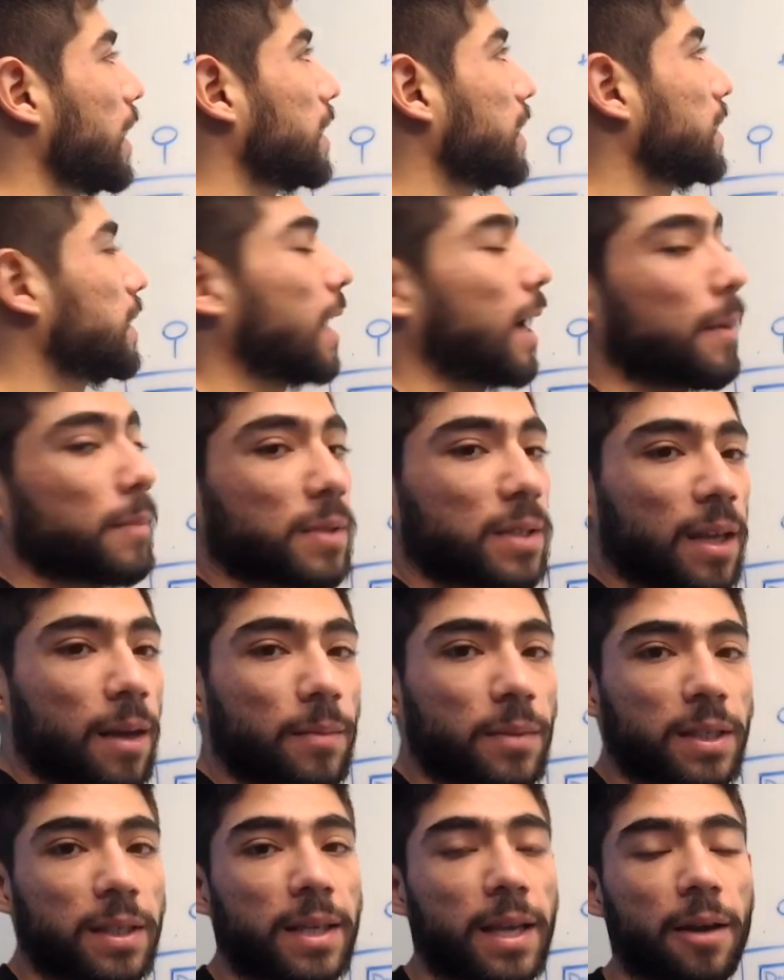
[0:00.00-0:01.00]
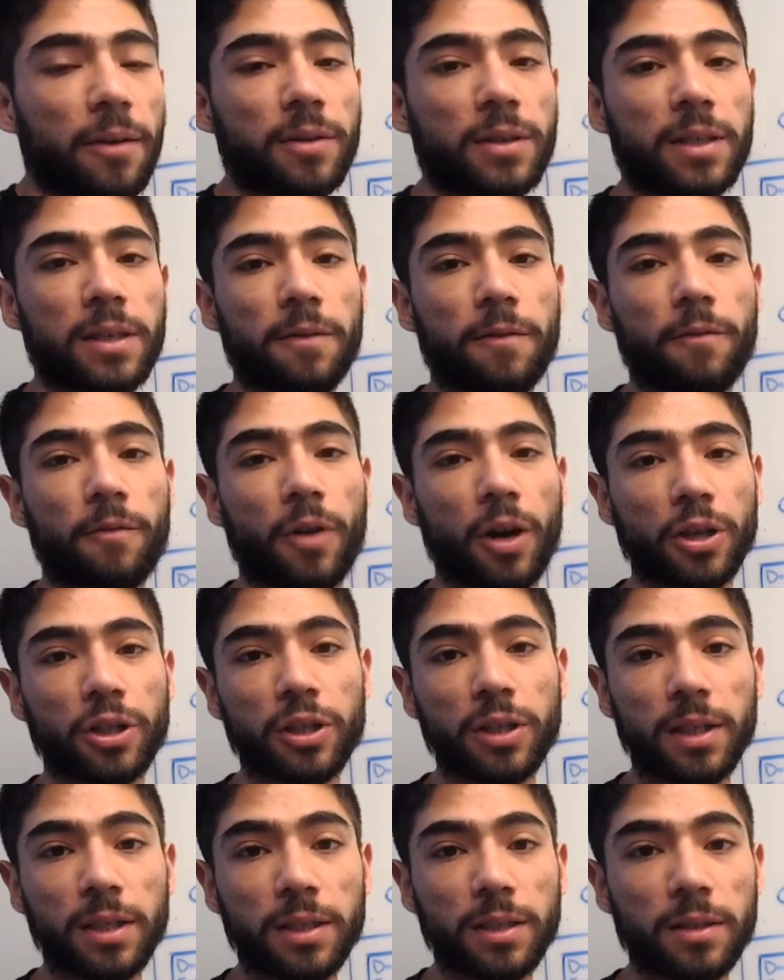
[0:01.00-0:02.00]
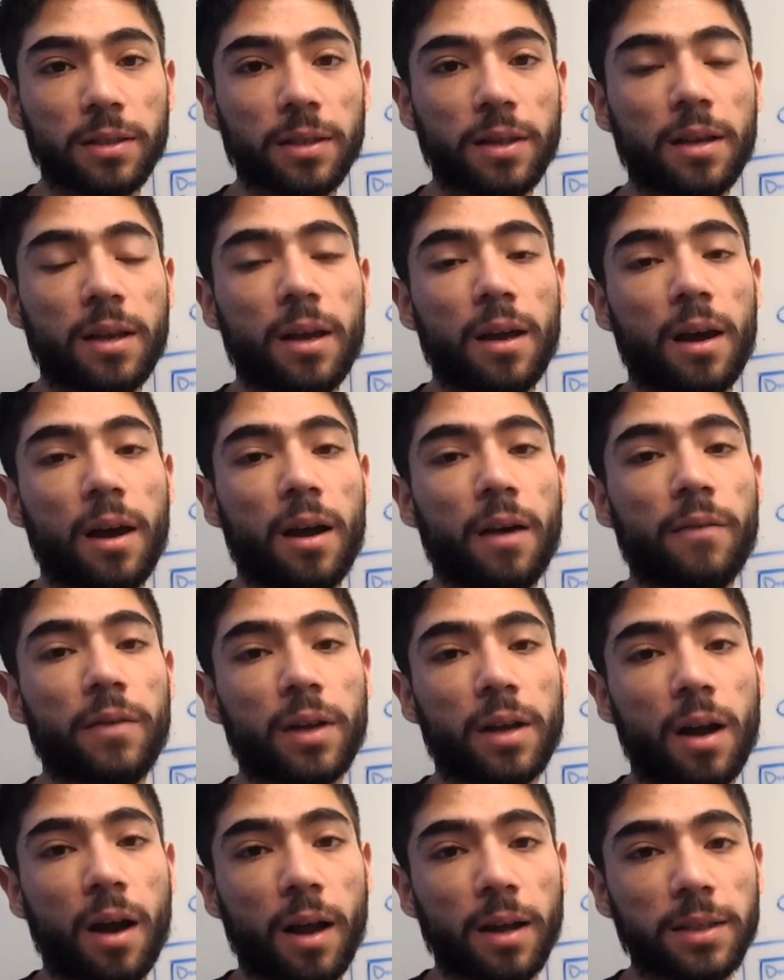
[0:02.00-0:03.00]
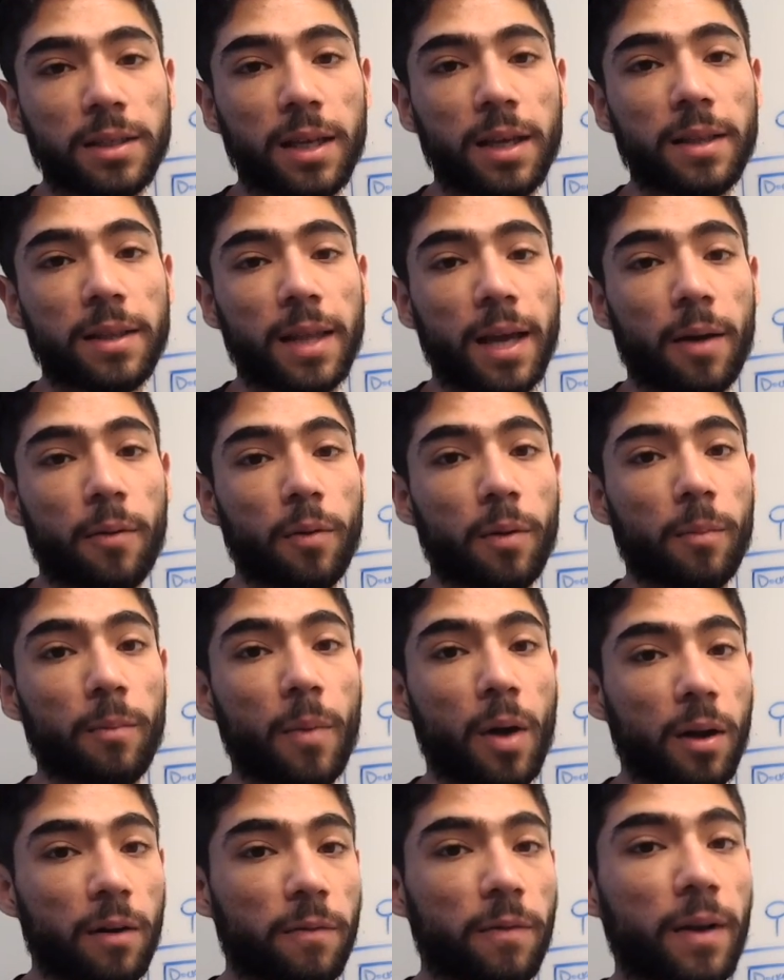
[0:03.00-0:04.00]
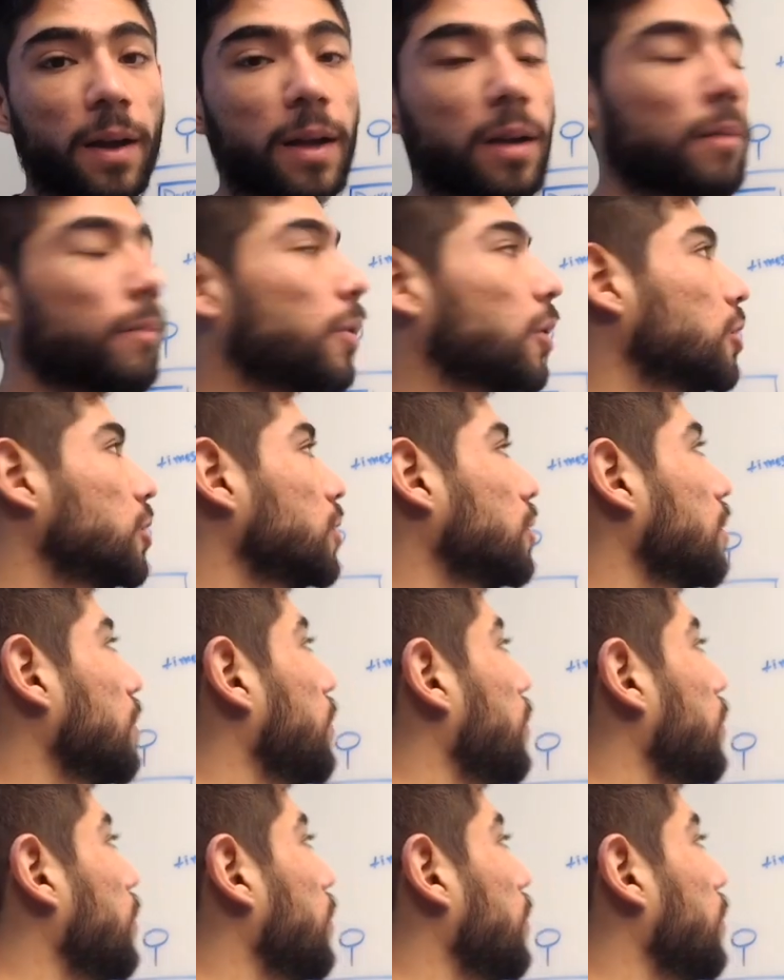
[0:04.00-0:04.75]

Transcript: a timestamp to guarantee freshness of the content that we're modifying, pushing, or